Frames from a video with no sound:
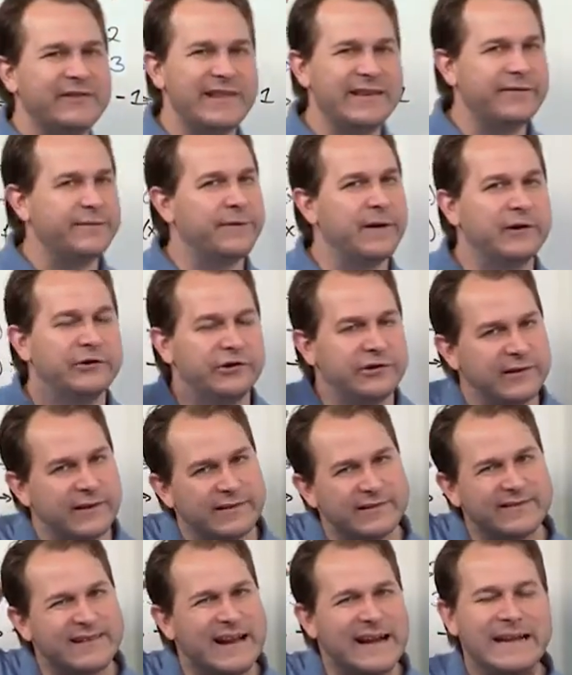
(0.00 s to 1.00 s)
This function,
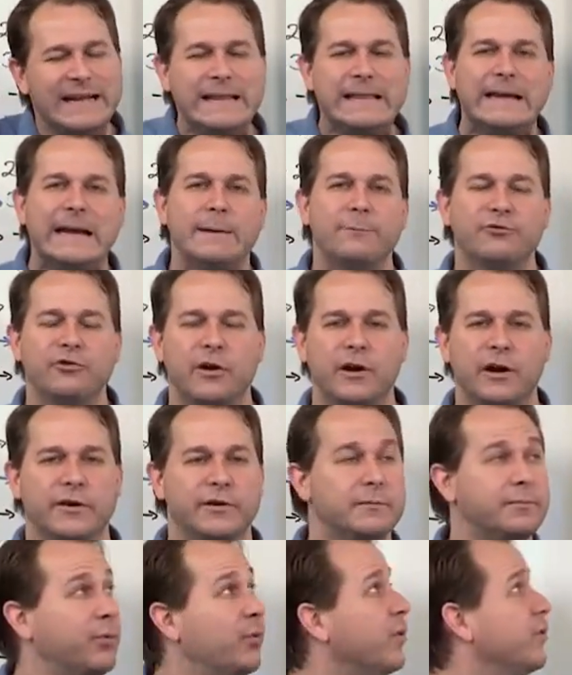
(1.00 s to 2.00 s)
this tiny thing I'm drawing on
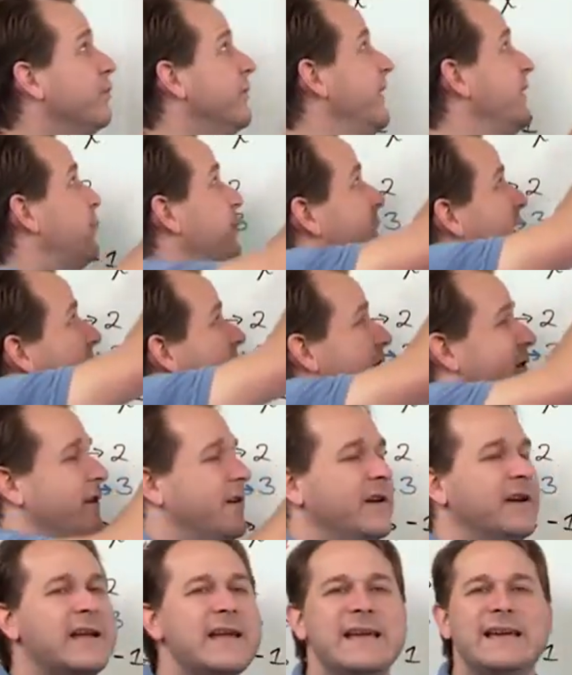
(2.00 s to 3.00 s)
the board, this one here
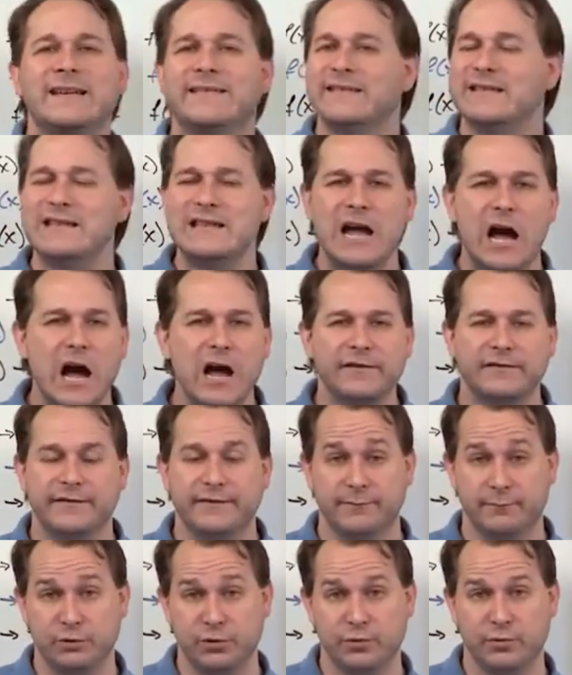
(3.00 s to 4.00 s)
is not
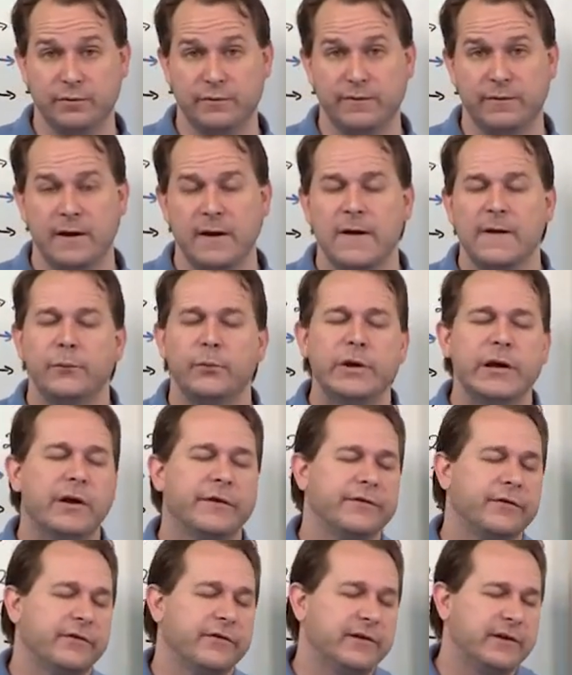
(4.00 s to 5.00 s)
smooth. We
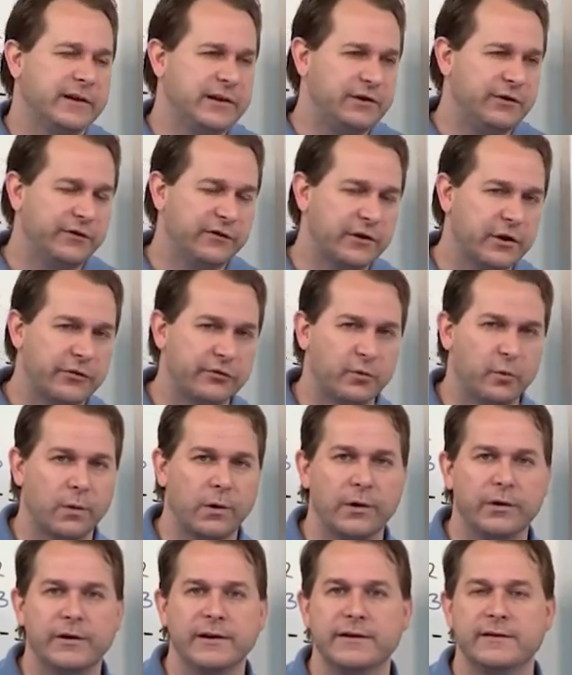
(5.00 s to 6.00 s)
also can use another
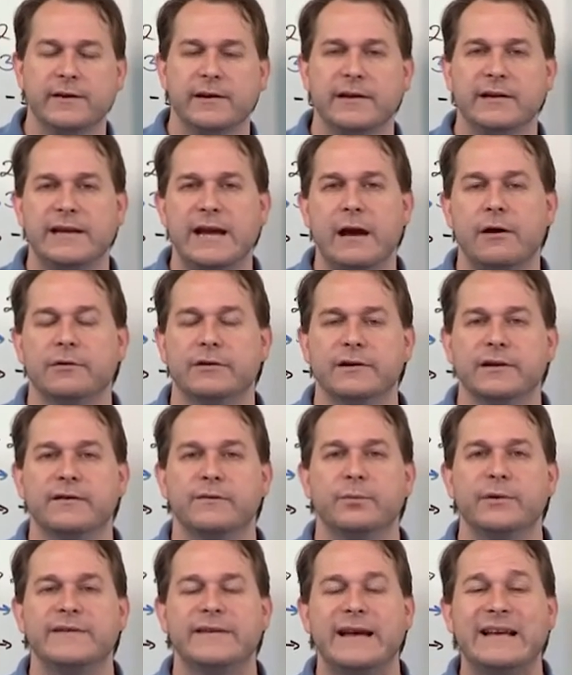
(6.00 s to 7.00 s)
word in, in calculus.
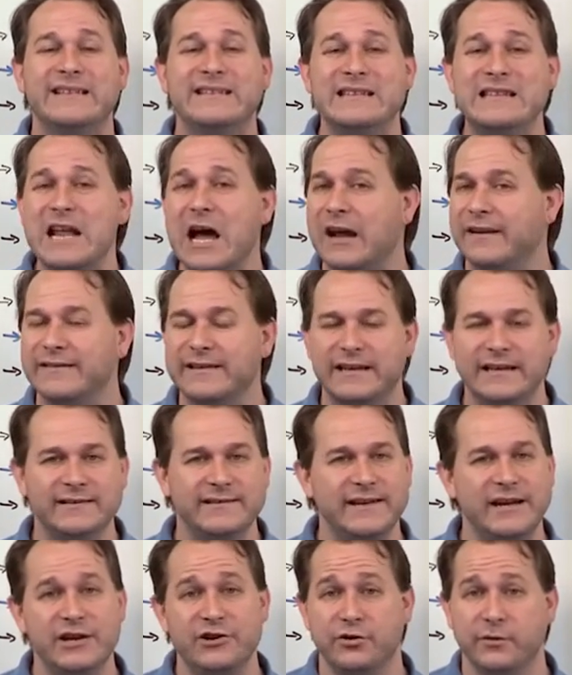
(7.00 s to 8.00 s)
We say it's not
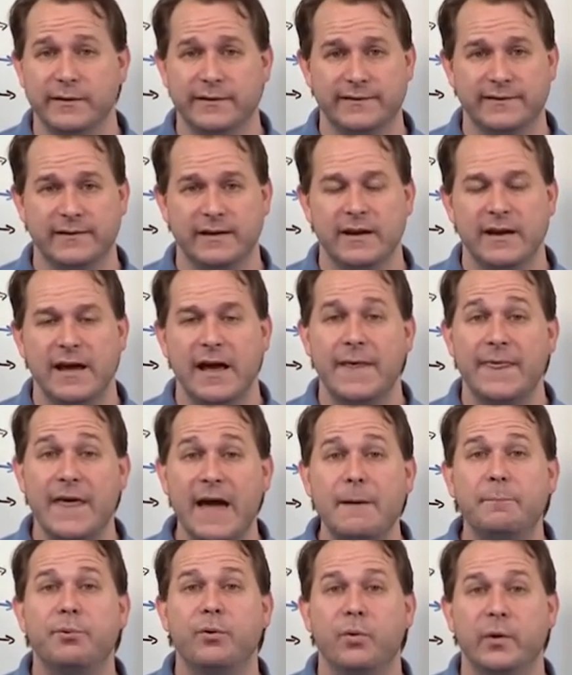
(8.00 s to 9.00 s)
continuous at
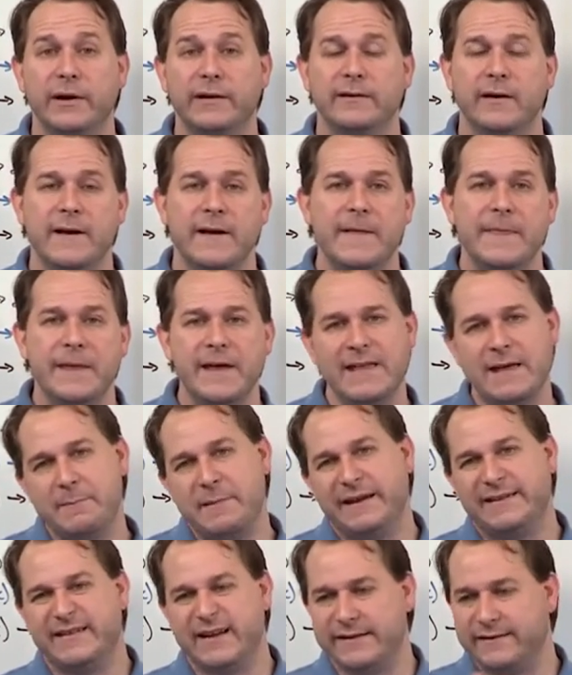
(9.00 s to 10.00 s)
that point. And that
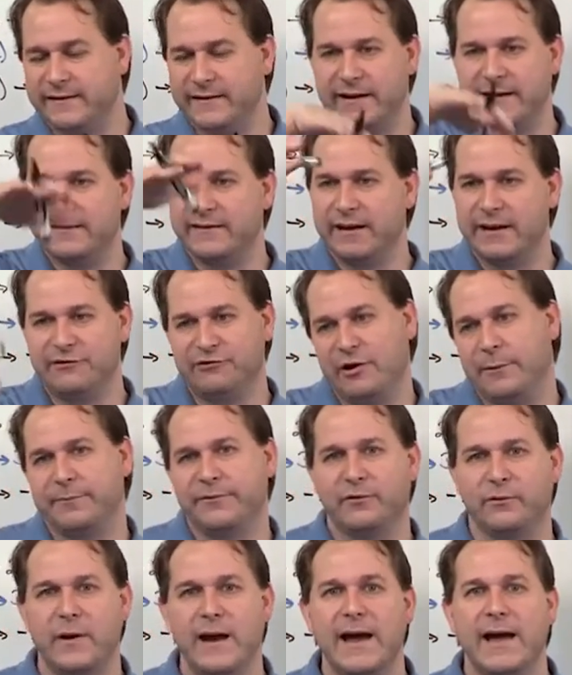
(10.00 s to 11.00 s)
makes sense, it doesn't, it jumps
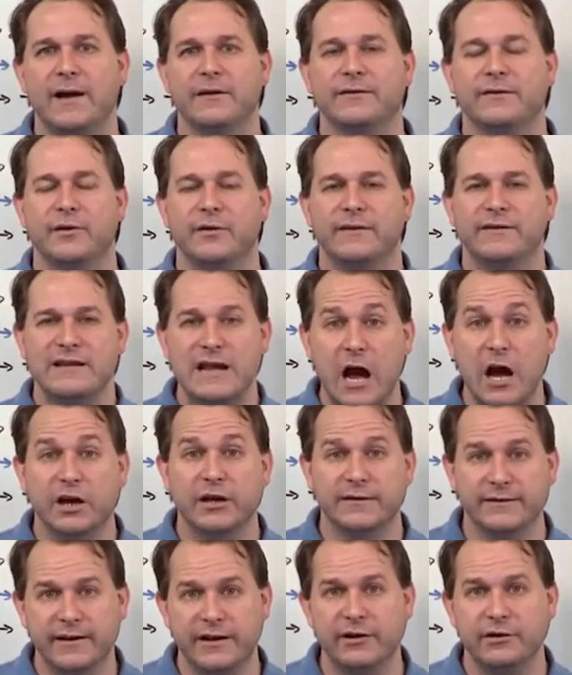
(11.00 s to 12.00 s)
around, so it's not
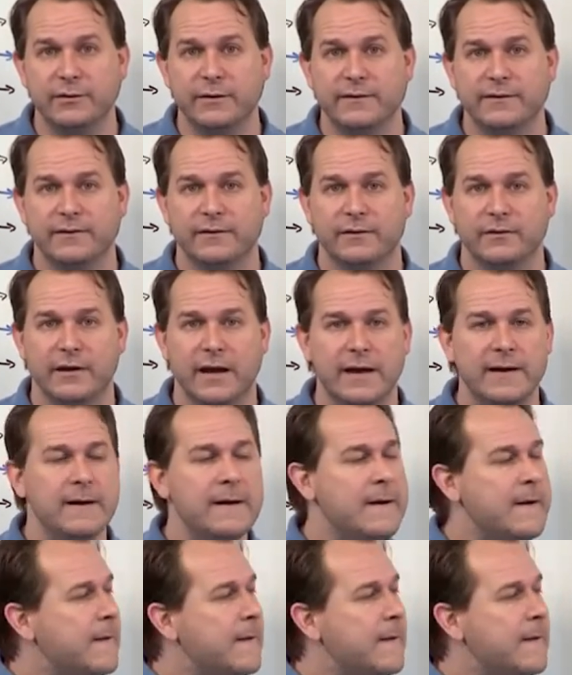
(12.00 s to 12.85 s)
continuous, okay?